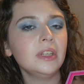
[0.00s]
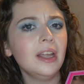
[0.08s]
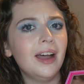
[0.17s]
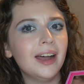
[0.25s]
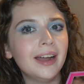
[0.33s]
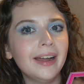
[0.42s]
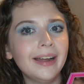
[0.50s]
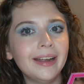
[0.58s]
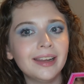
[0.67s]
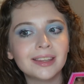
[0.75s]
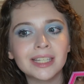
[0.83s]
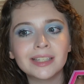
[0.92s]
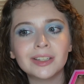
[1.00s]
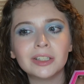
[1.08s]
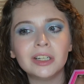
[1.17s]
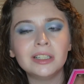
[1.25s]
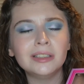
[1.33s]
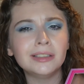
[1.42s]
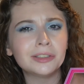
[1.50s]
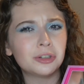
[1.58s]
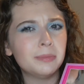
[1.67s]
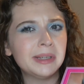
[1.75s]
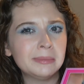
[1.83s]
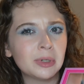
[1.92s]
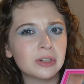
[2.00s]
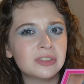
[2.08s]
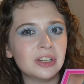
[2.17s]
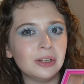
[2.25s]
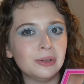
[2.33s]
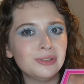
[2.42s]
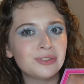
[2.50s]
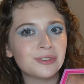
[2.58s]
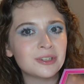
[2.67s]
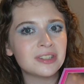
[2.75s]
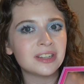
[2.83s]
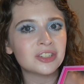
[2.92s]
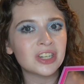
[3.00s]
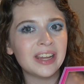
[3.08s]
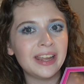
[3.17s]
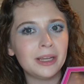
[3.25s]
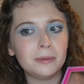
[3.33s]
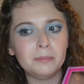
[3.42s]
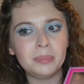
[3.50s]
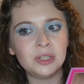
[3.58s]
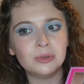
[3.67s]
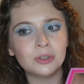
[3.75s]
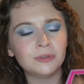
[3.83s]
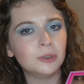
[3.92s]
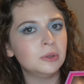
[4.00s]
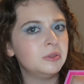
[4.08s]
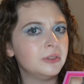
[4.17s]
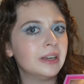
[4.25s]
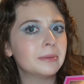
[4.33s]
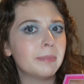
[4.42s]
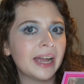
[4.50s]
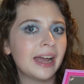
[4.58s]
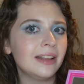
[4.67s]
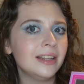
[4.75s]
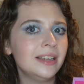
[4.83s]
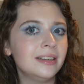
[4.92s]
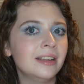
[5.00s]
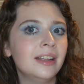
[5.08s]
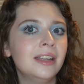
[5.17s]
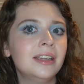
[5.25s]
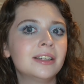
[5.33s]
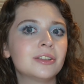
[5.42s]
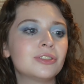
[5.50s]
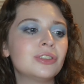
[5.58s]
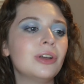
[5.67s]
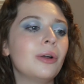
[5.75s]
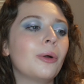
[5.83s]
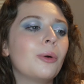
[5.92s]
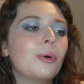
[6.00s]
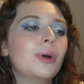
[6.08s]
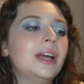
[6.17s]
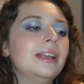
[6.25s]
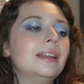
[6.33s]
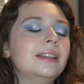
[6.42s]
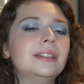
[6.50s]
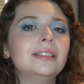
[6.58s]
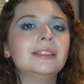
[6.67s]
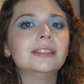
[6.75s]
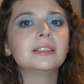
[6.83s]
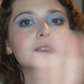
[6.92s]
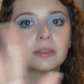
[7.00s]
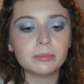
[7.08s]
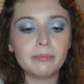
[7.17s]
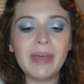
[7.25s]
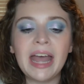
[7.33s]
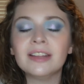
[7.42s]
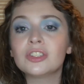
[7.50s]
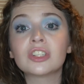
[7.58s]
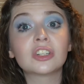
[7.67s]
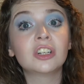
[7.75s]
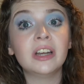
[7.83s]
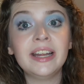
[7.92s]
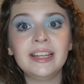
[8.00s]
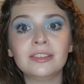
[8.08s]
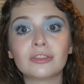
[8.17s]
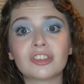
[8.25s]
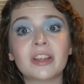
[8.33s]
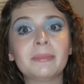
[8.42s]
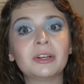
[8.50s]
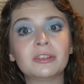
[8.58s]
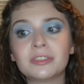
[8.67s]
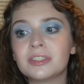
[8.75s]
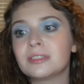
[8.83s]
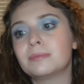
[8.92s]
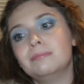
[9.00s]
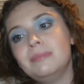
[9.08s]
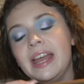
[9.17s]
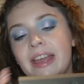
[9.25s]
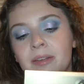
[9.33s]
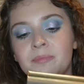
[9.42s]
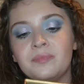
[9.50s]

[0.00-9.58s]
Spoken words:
I think they're a little bit more dulled for such a beautiful, fun palette. So mattes, great. Shimmers, eh.